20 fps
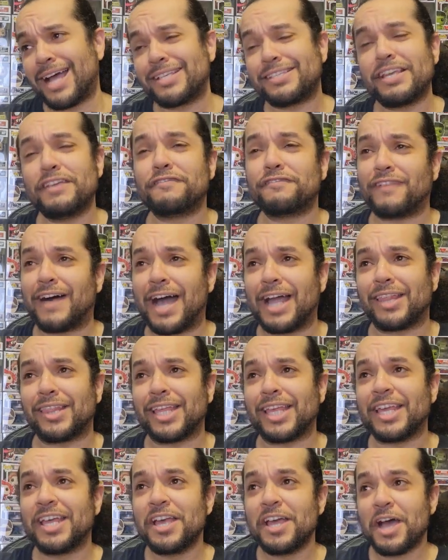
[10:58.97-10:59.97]
I say
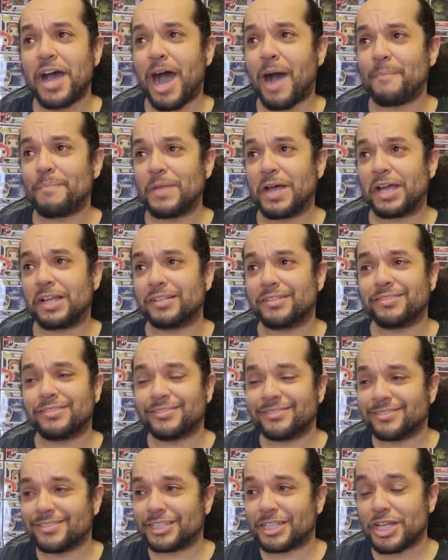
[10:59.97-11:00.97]
finally, I'm not
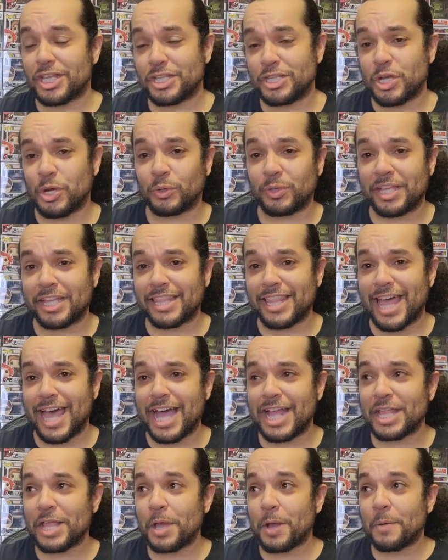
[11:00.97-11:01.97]
condoning
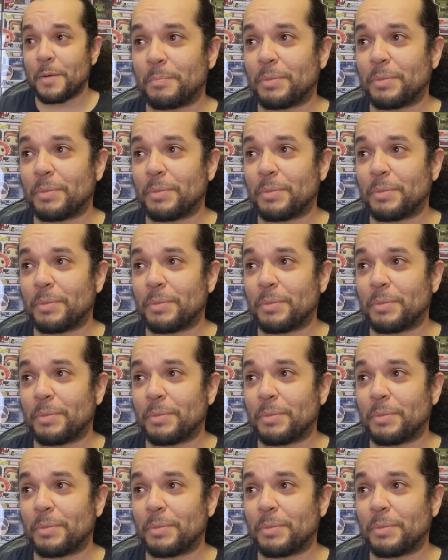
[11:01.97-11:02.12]
that,